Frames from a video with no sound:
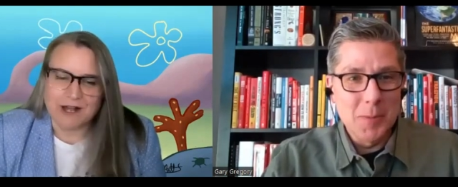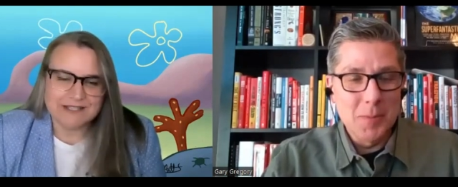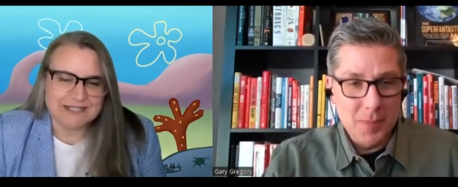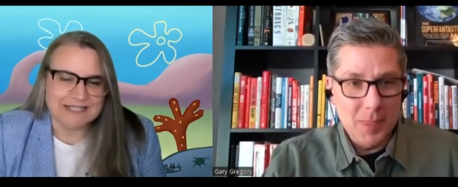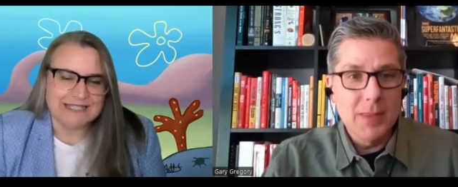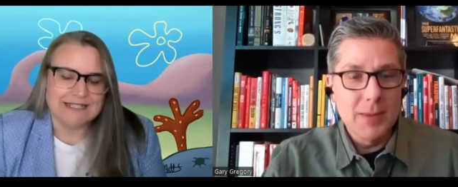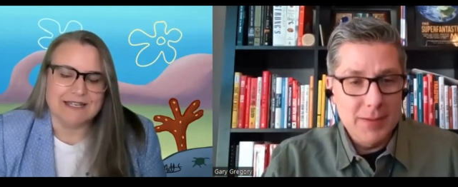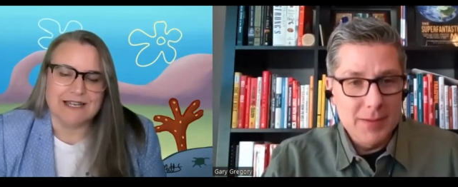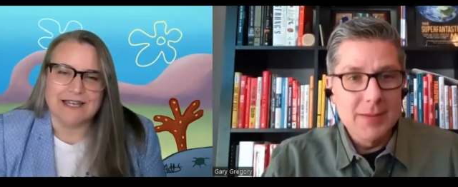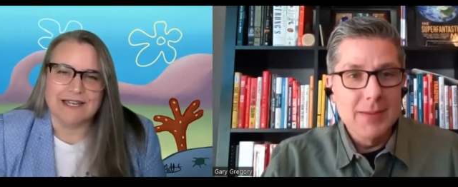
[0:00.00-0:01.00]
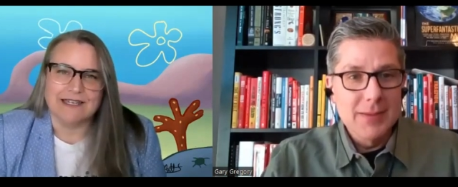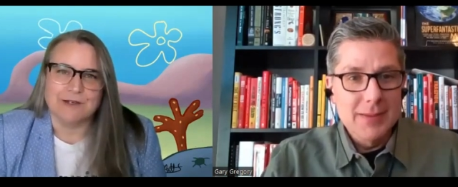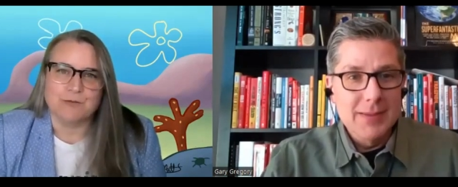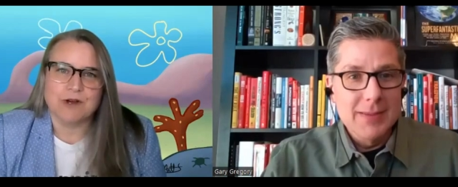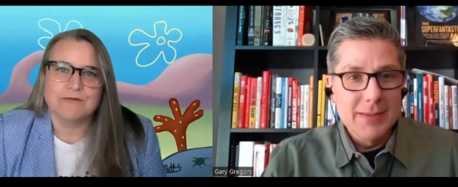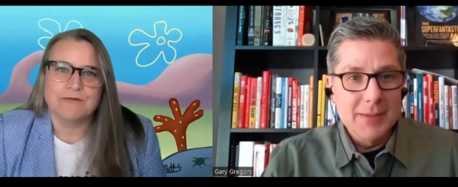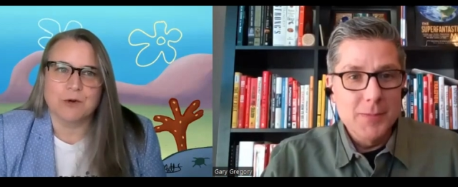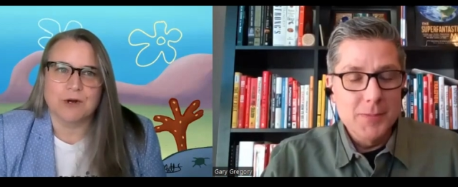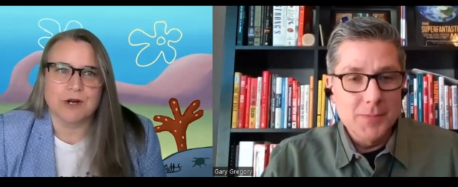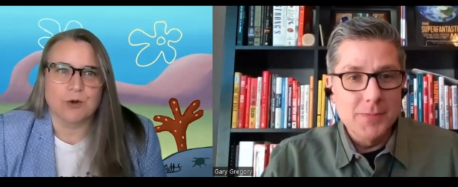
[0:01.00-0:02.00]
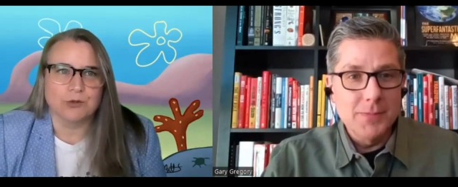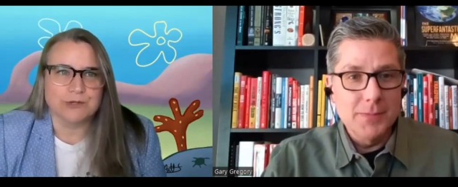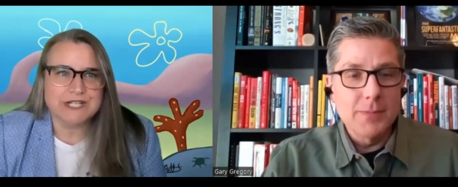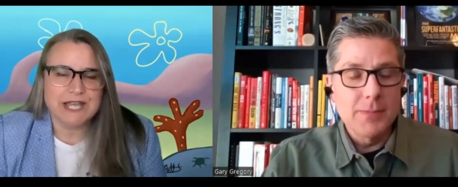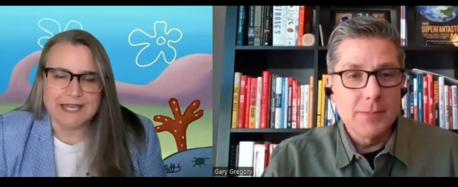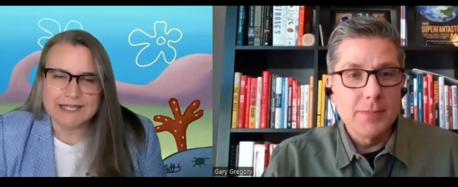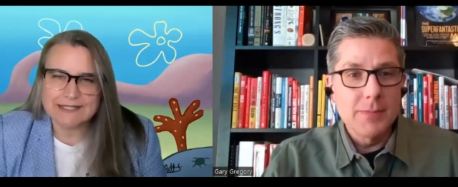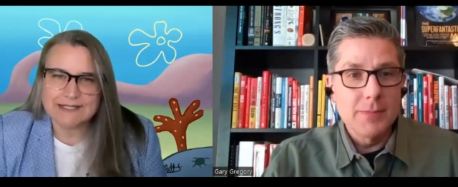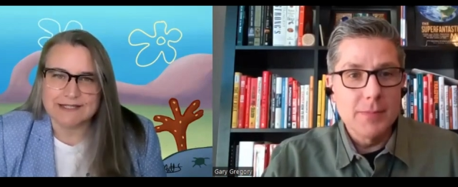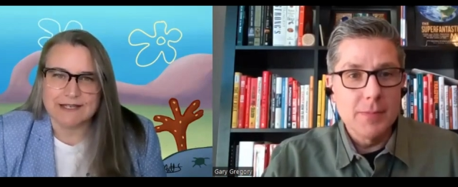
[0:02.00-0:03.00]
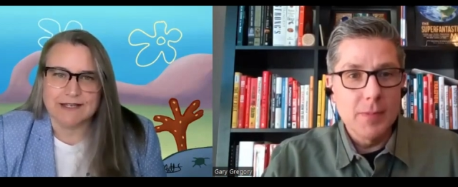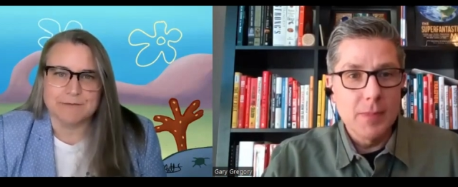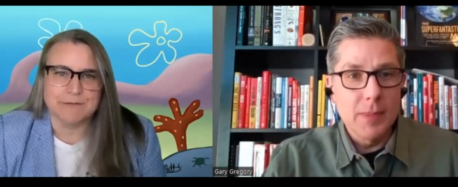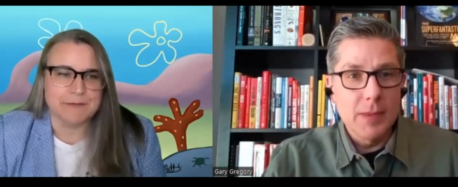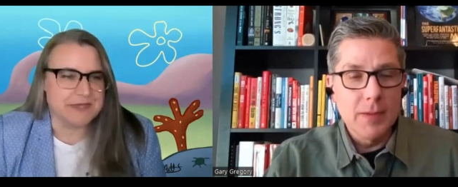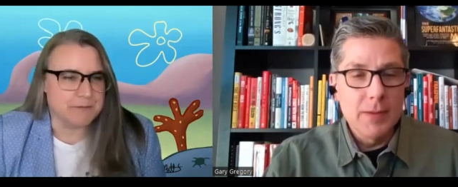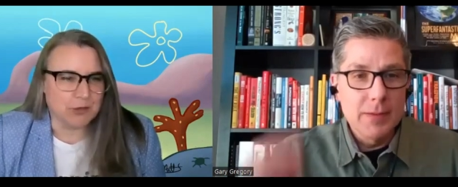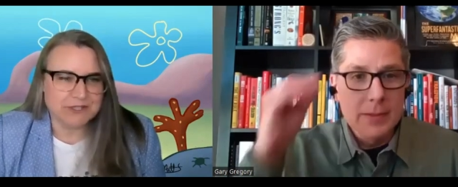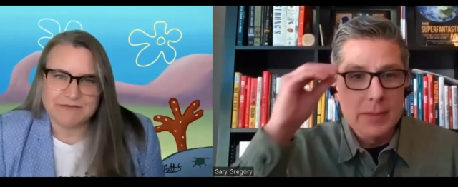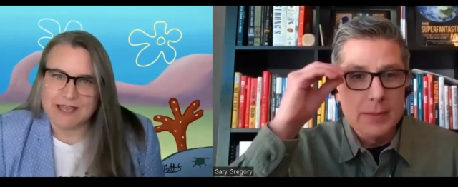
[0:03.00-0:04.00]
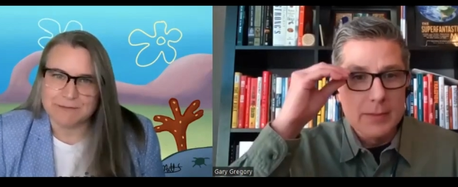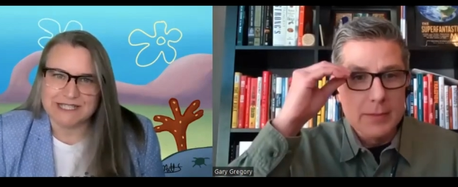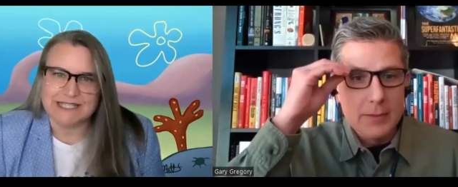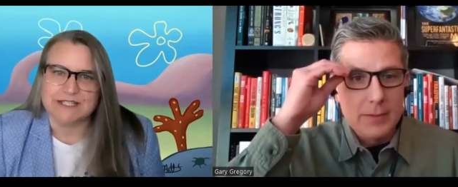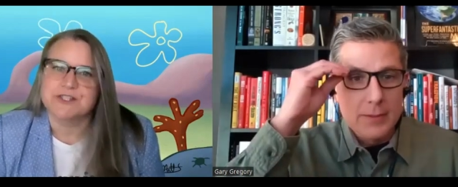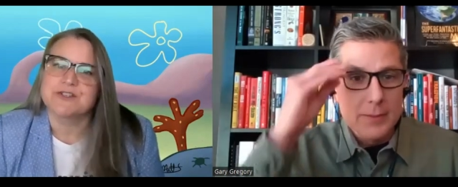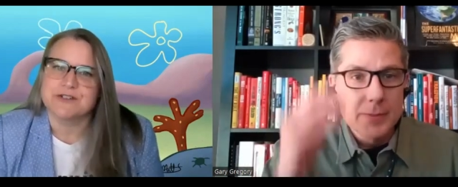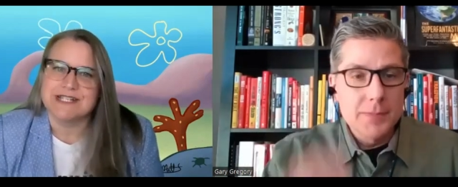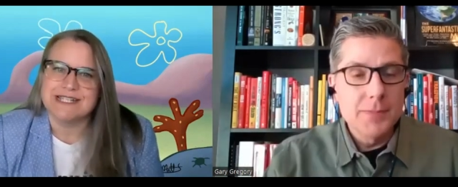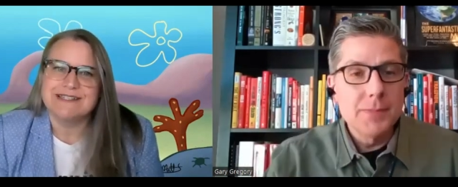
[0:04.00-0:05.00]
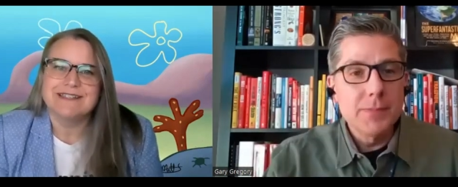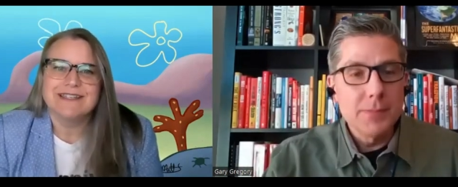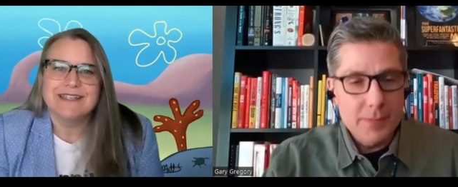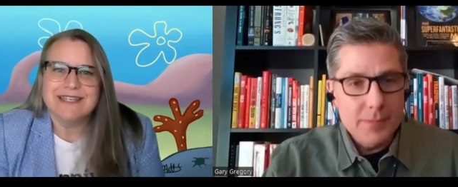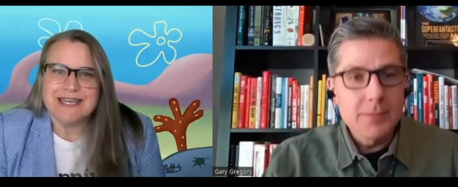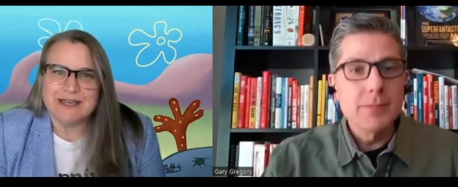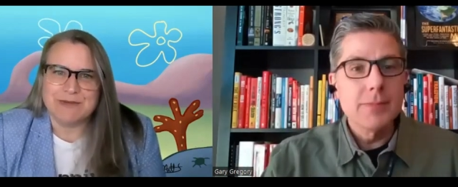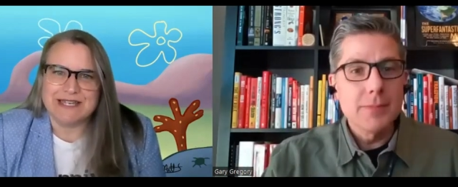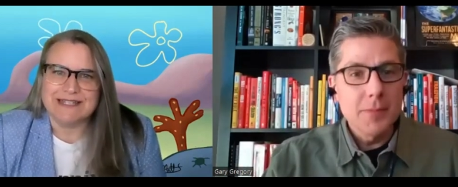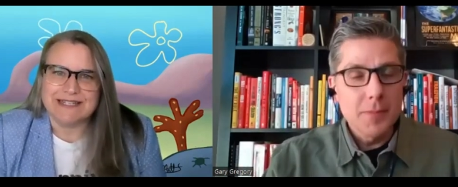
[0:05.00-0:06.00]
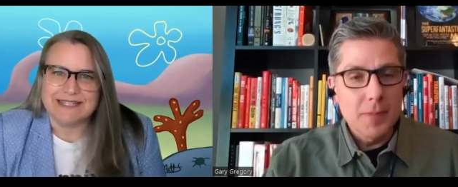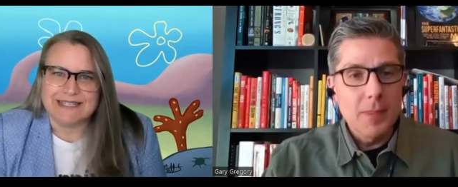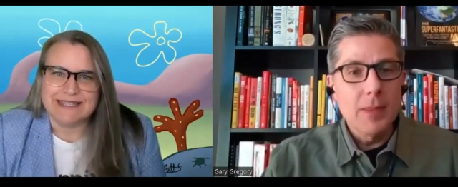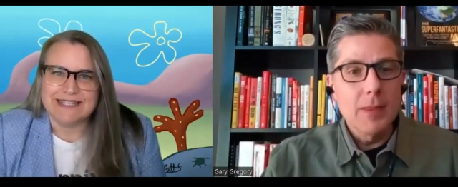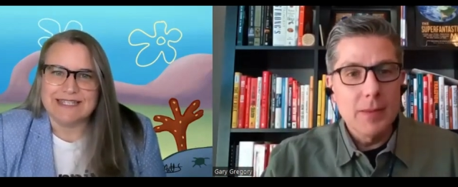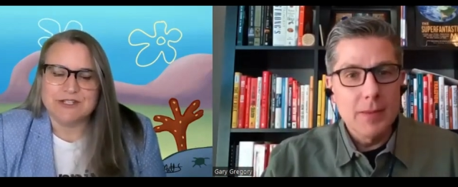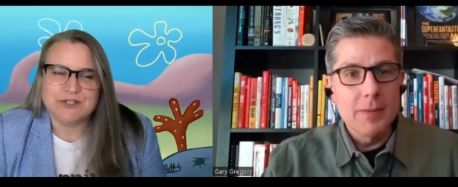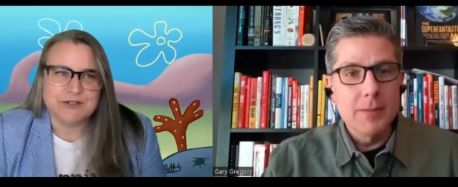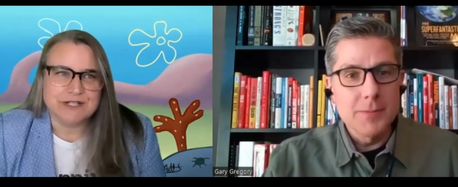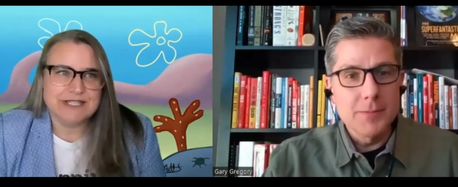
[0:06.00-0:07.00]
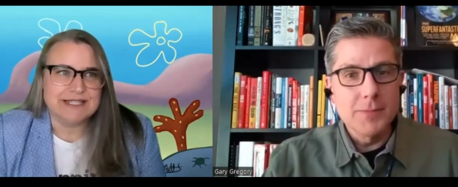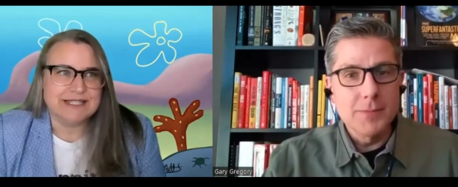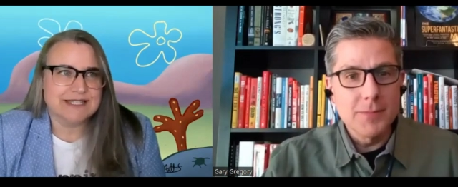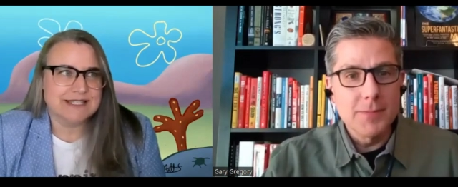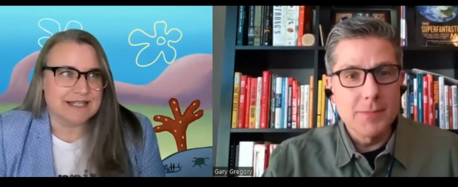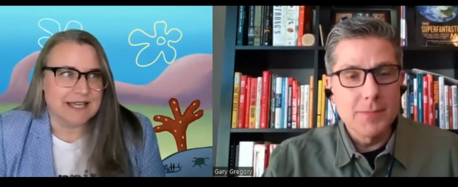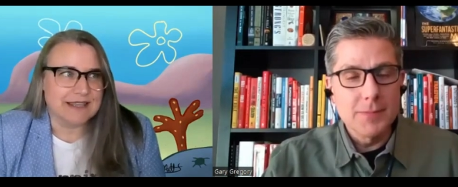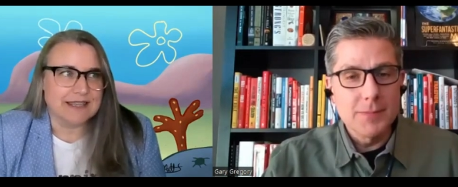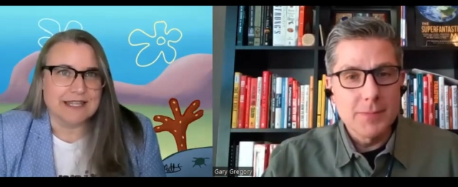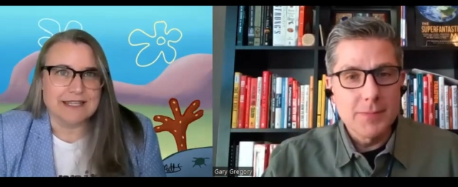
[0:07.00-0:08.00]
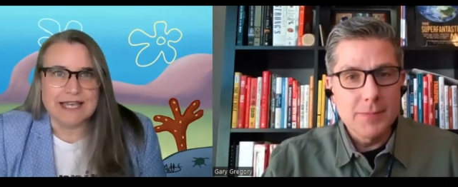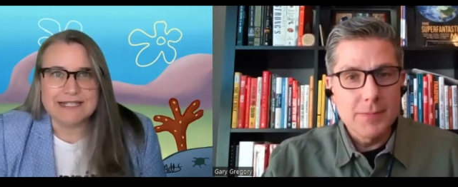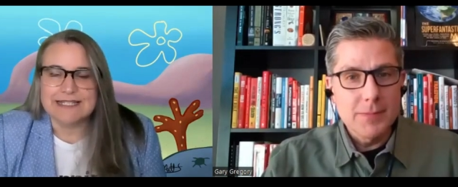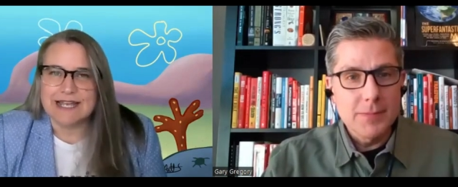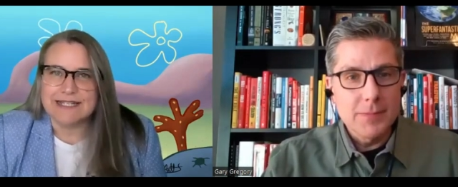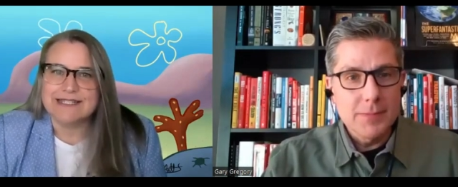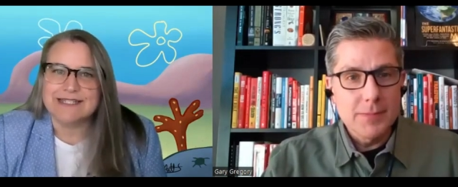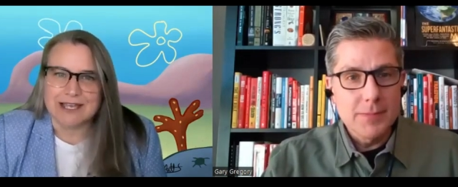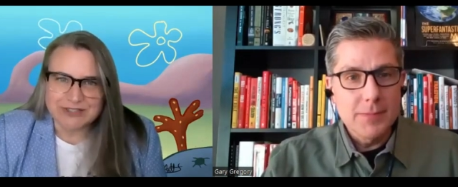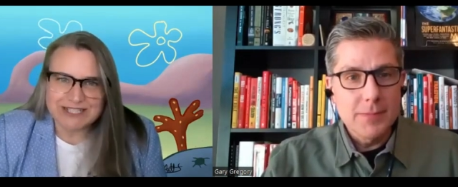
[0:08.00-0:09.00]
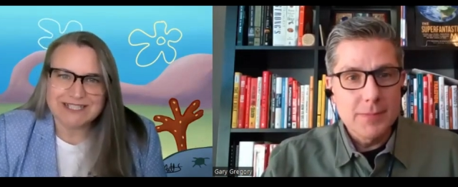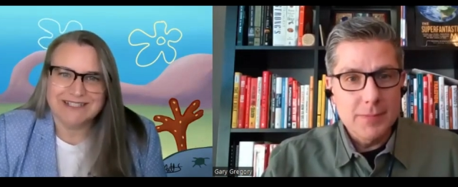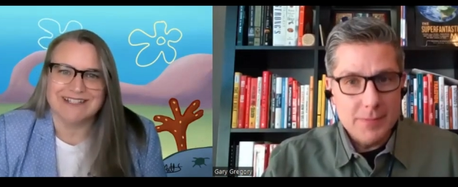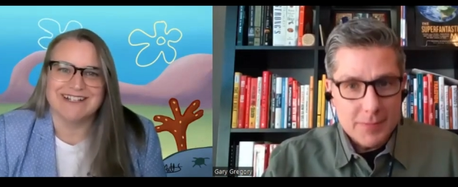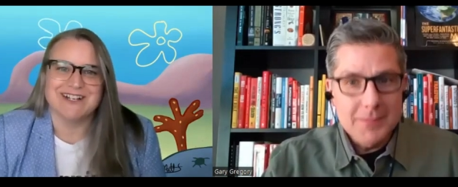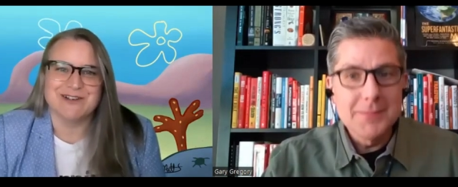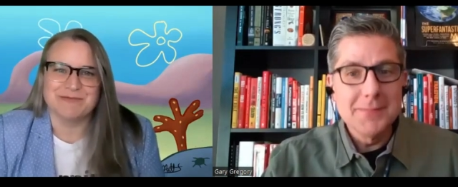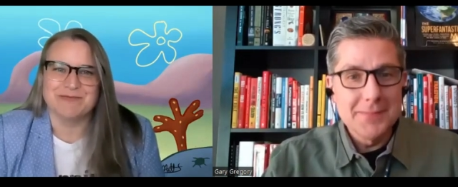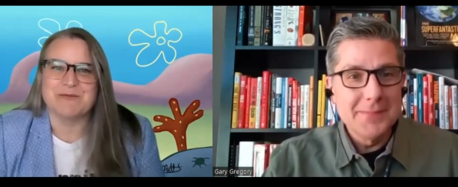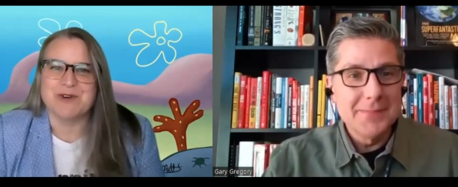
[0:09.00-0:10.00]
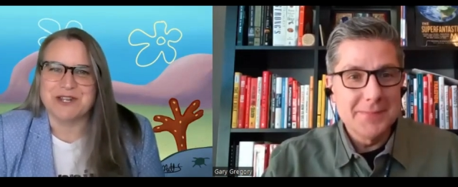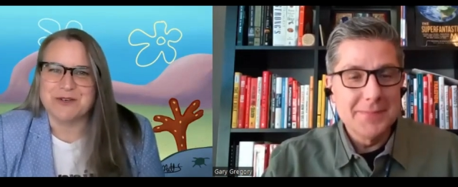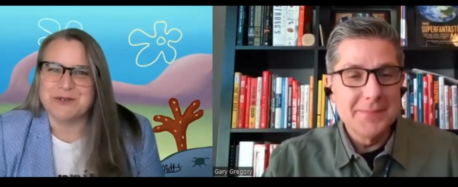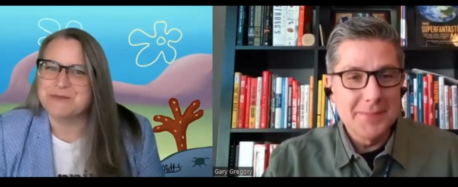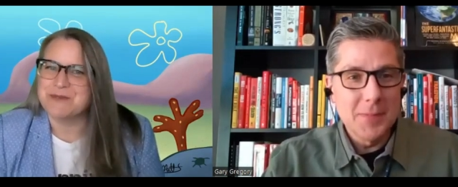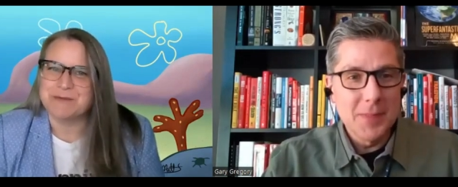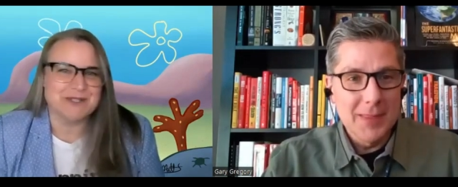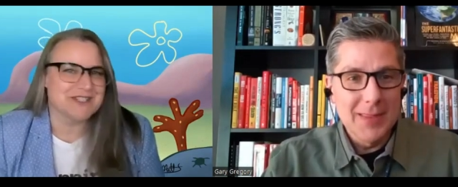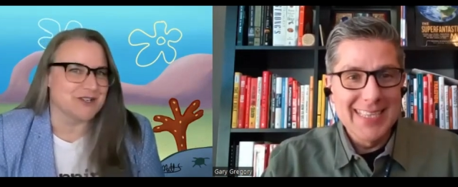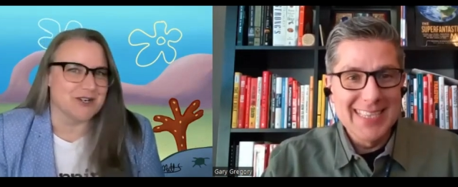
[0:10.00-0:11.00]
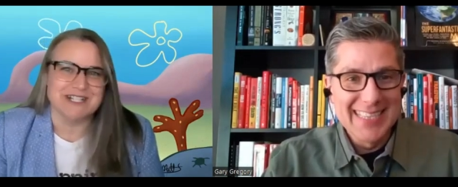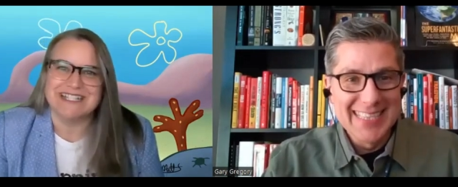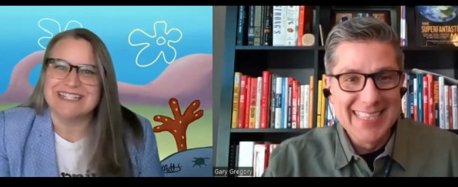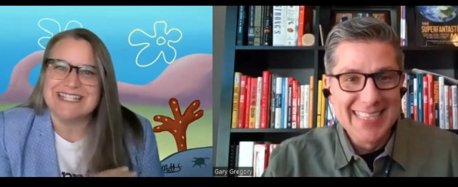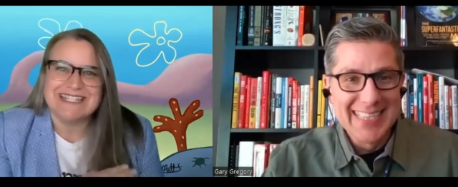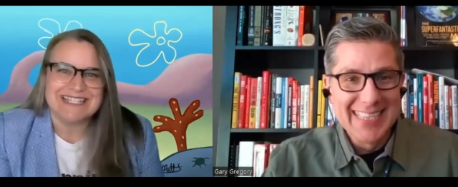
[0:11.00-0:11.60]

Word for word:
Speaker 1: Rawson. I work for Goldrich Kest um, in the multifamily industry. I've been in the industry since uh, nineteen ninety-seven. Um, one of those people that started in